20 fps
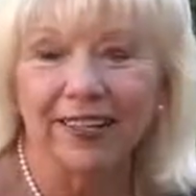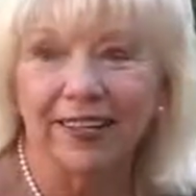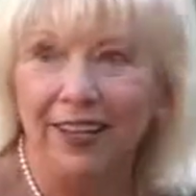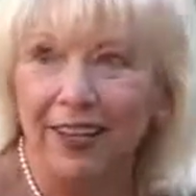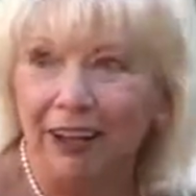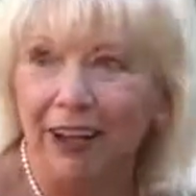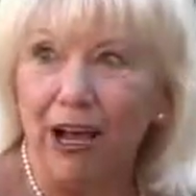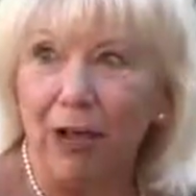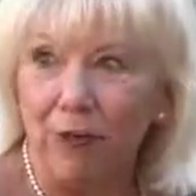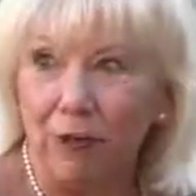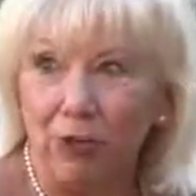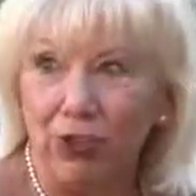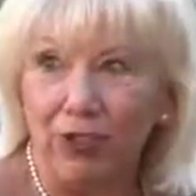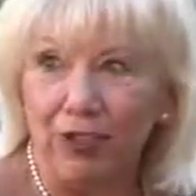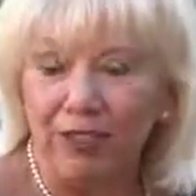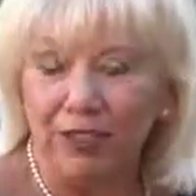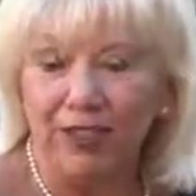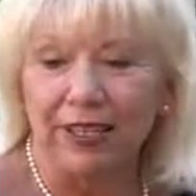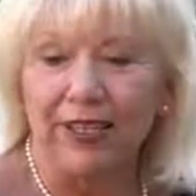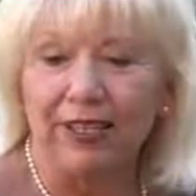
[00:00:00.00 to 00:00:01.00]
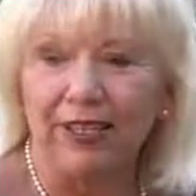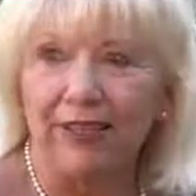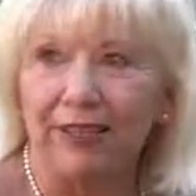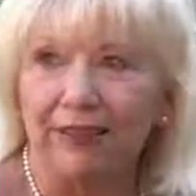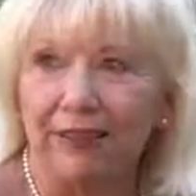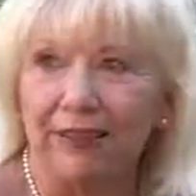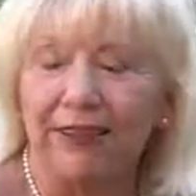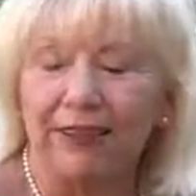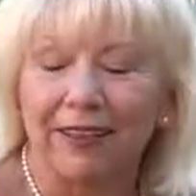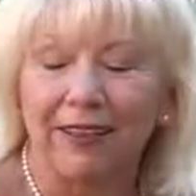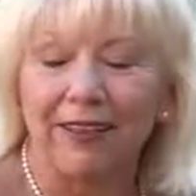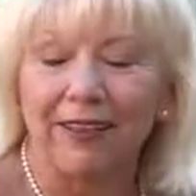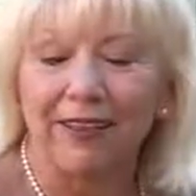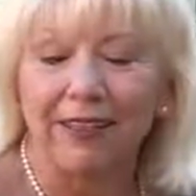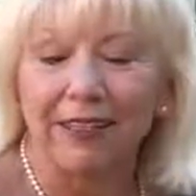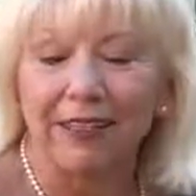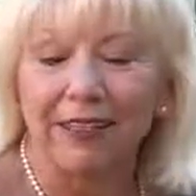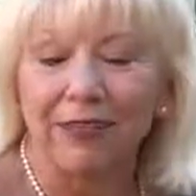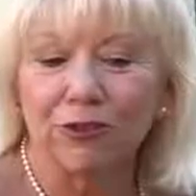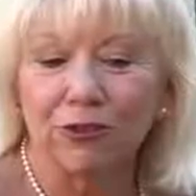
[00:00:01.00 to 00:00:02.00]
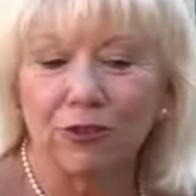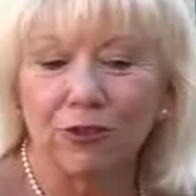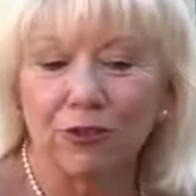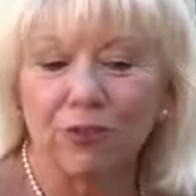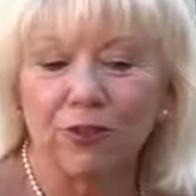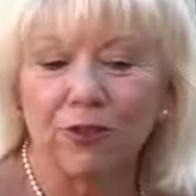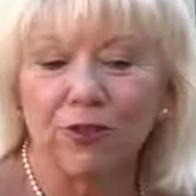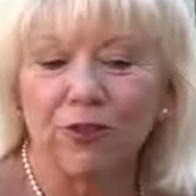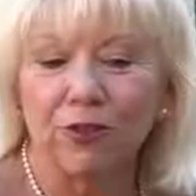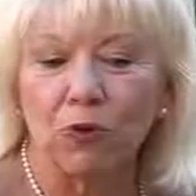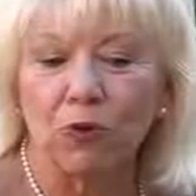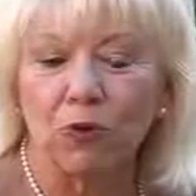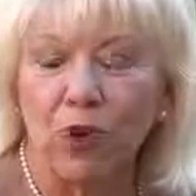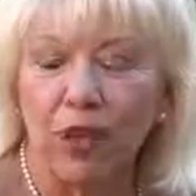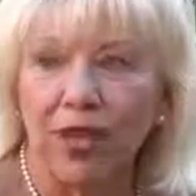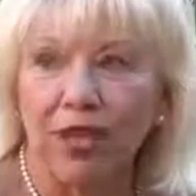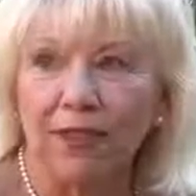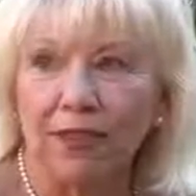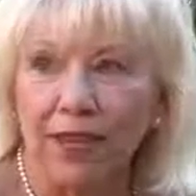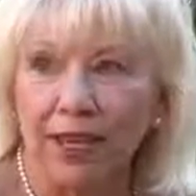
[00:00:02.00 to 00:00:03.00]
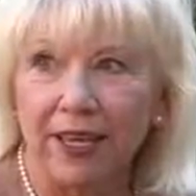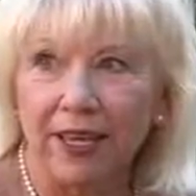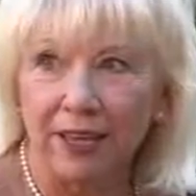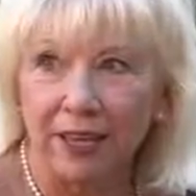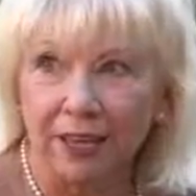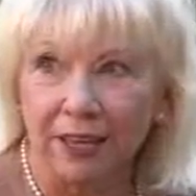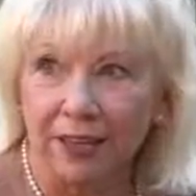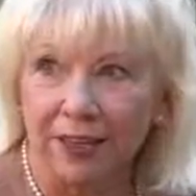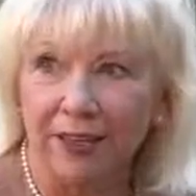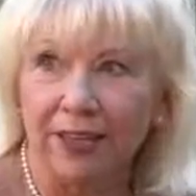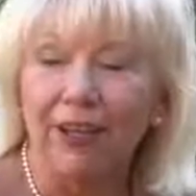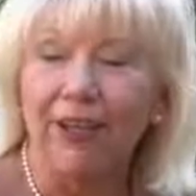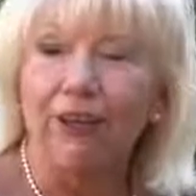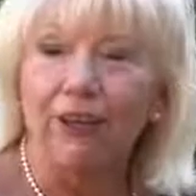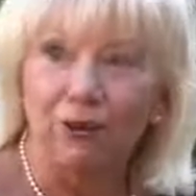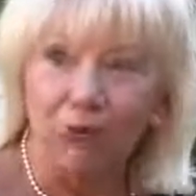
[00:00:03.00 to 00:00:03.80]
the options in terms of the way they can